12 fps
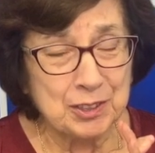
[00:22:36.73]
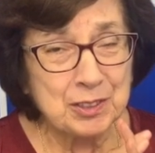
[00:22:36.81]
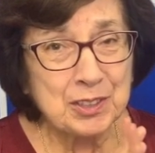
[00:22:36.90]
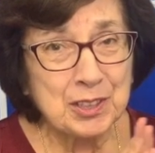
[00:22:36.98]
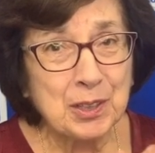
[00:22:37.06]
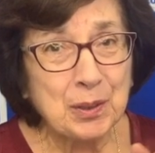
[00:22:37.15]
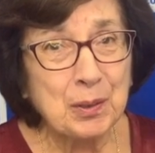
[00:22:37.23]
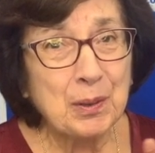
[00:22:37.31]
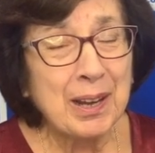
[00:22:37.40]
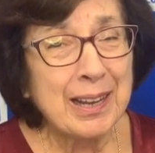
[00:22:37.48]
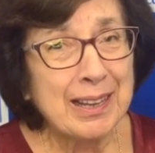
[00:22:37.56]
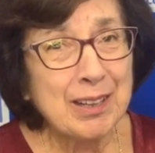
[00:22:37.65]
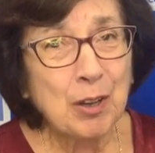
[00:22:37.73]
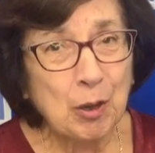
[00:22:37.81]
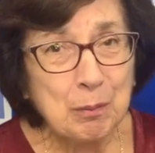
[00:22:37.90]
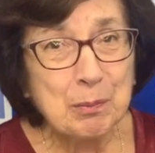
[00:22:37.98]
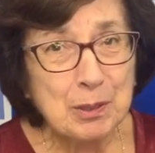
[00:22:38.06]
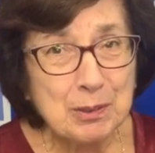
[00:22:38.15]
So I
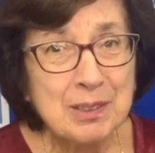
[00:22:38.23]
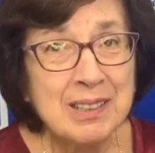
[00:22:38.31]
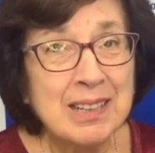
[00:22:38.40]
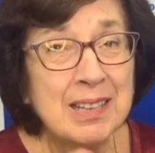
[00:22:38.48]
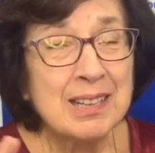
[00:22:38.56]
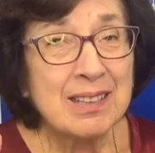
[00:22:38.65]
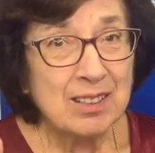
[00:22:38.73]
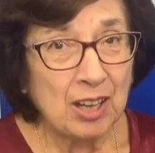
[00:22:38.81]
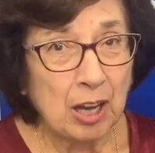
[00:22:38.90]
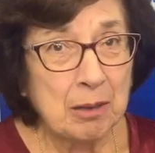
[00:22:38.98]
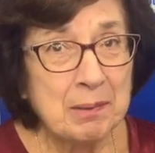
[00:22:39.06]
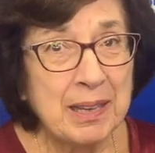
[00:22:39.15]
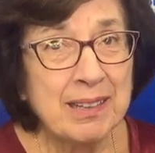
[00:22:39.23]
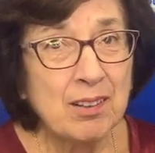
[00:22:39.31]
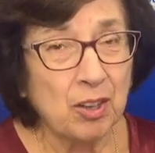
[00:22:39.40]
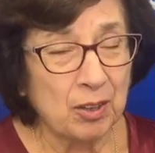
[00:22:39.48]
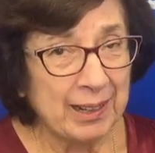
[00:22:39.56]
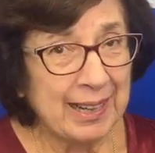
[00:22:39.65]
hope you'll comment
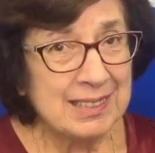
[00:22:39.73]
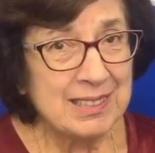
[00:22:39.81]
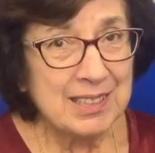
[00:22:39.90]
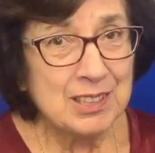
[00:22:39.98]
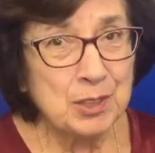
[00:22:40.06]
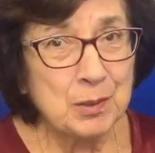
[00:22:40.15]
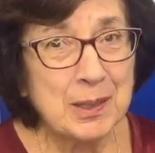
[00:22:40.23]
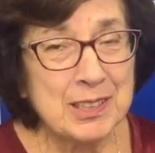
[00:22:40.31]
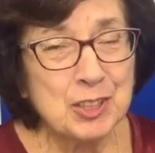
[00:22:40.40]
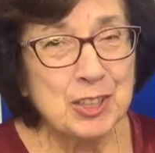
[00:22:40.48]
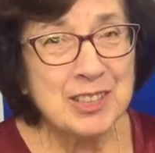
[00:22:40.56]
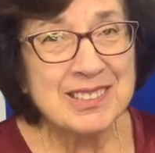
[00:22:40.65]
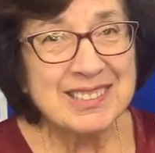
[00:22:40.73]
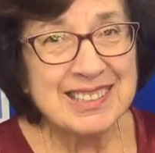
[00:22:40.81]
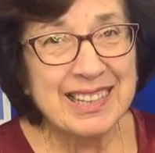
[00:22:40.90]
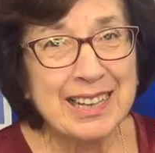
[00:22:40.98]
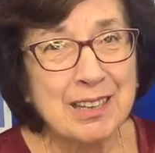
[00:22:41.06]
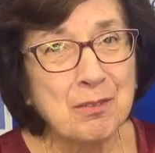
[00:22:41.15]
or ask us questions,
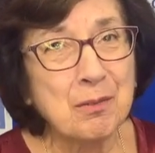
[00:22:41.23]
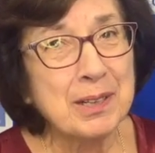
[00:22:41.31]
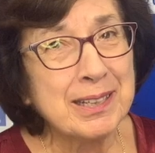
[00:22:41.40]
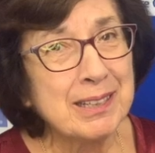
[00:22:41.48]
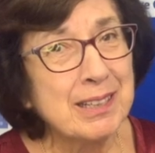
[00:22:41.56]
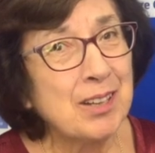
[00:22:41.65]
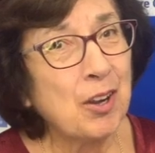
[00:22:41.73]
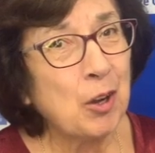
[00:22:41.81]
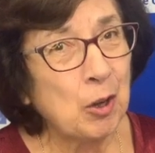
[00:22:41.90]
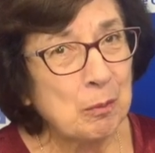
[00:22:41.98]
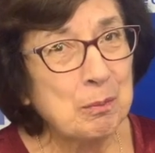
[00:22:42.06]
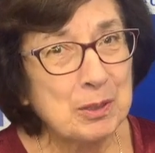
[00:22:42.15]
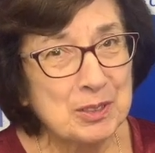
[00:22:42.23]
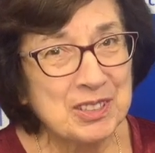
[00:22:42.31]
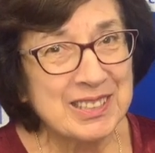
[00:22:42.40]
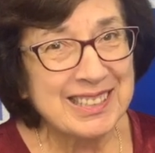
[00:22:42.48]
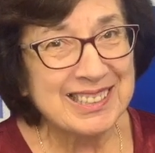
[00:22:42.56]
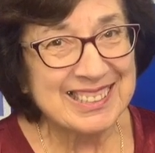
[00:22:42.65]
and we hope you'll
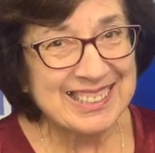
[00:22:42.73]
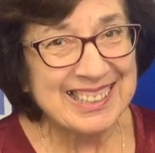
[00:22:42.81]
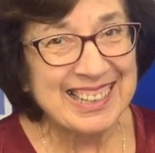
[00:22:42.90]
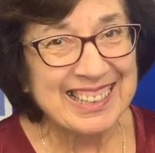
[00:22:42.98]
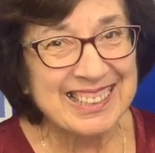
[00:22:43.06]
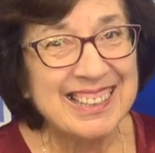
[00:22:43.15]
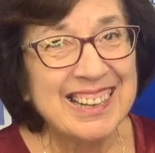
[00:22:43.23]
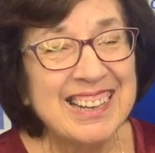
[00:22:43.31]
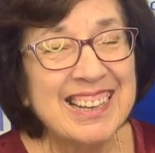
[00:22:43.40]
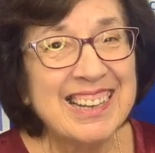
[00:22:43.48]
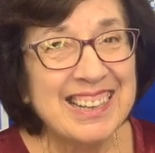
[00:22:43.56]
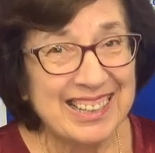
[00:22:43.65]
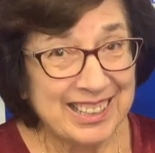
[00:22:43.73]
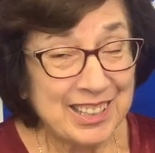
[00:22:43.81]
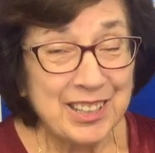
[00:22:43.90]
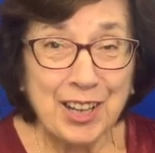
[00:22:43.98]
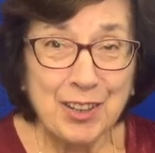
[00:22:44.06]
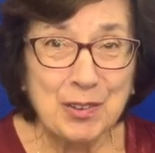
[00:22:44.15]
see us again in
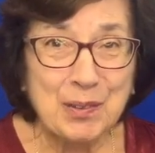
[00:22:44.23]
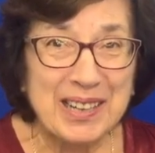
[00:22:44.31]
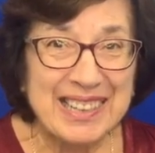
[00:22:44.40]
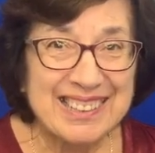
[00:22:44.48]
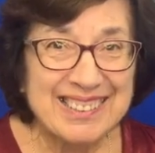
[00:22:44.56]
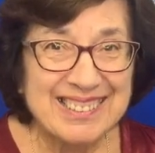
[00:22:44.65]
another week.